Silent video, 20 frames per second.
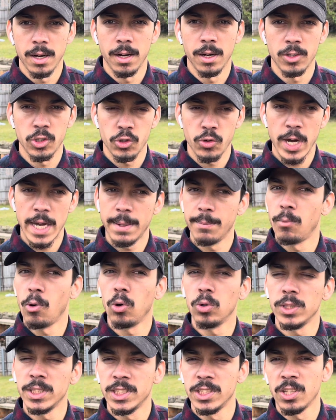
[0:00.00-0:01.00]
Trent
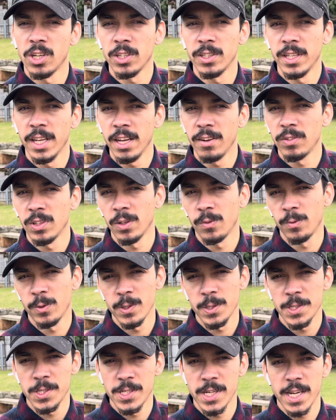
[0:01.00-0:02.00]
Boult is not there for the
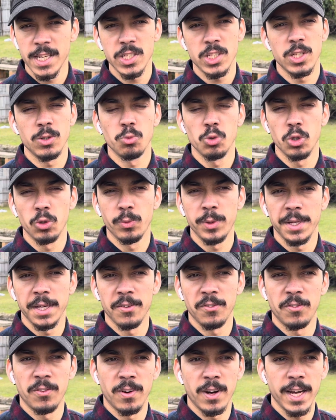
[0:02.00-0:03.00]
first Test. He will be
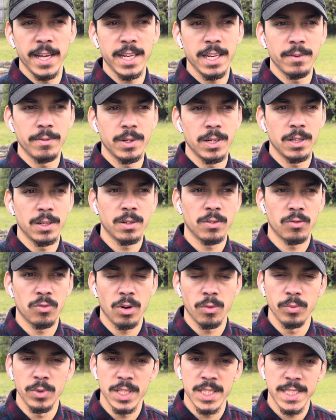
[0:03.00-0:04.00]
available
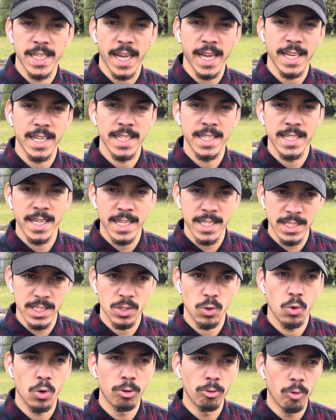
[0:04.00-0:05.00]
from the second Test
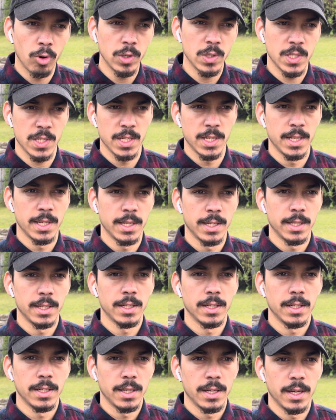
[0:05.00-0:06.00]
onwards.
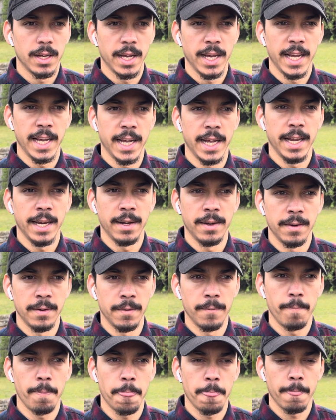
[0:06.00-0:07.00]

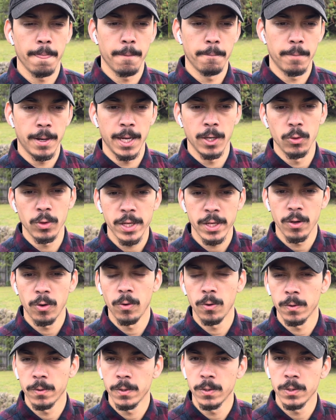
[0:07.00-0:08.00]
And by looking at
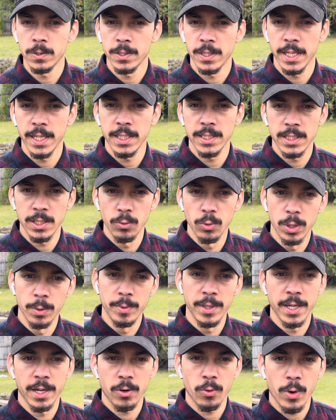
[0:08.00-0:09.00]
all of those things, it will
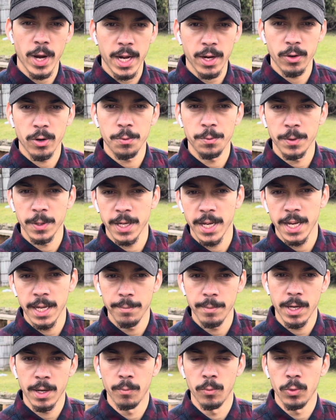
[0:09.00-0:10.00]
be a cracker of a game.
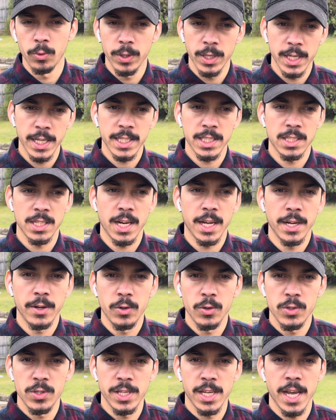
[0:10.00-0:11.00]
I'm really excited
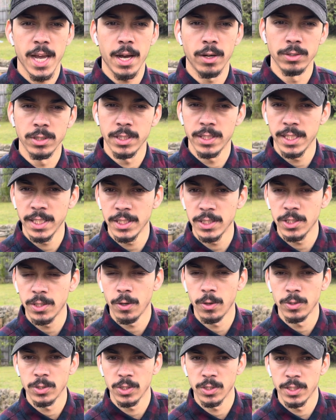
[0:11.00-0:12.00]
to see how the things
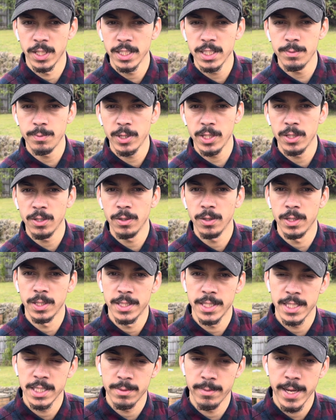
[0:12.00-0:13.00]
goes on this particular
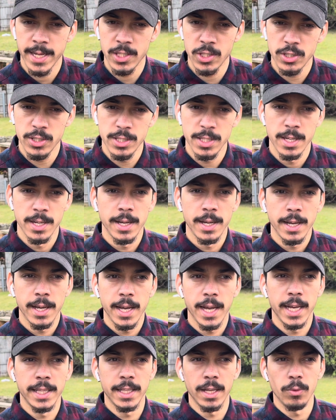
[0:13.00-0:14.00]
Test matches,
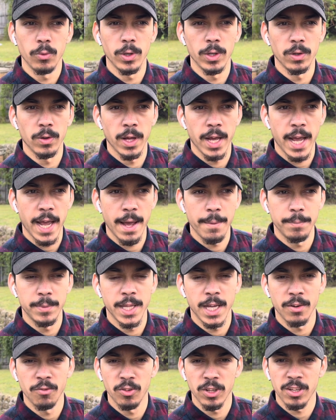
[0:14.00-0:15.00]
and then we'll have
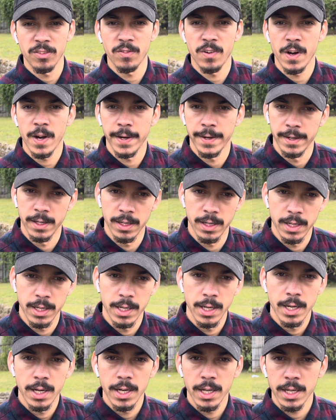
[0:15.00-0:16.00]
that big final
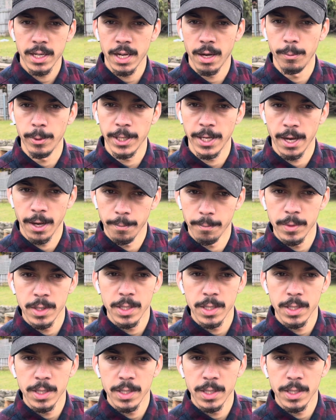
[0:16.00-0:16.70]
coming up.